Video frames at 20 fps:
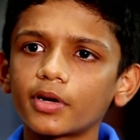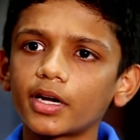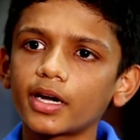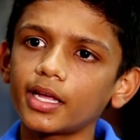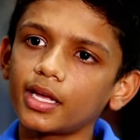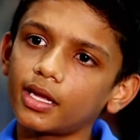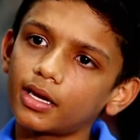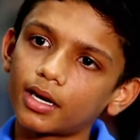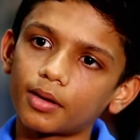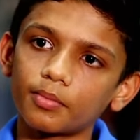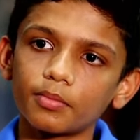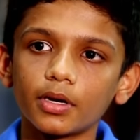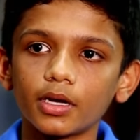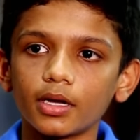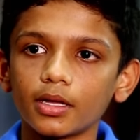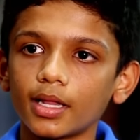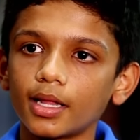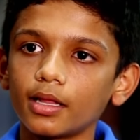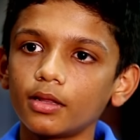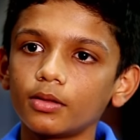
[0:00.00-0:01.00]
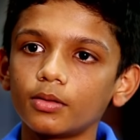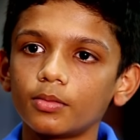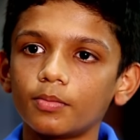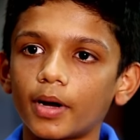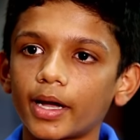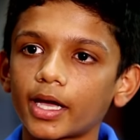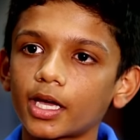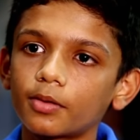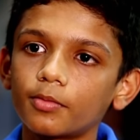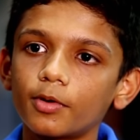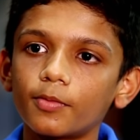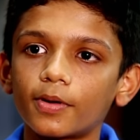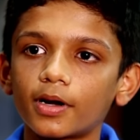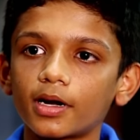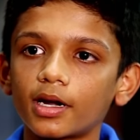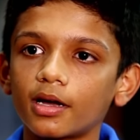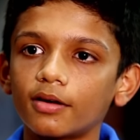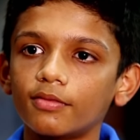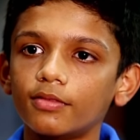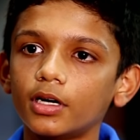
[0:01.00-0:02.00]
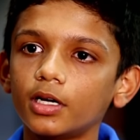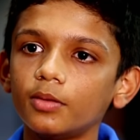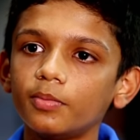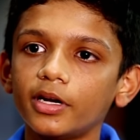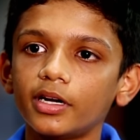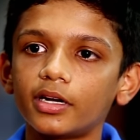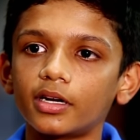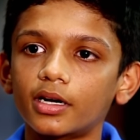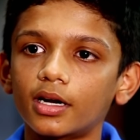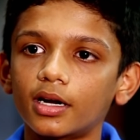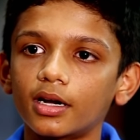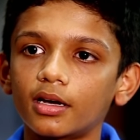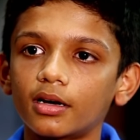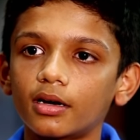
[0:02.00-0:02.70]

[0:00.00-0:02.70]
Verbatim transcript: I always wanted to achieve something in the sport.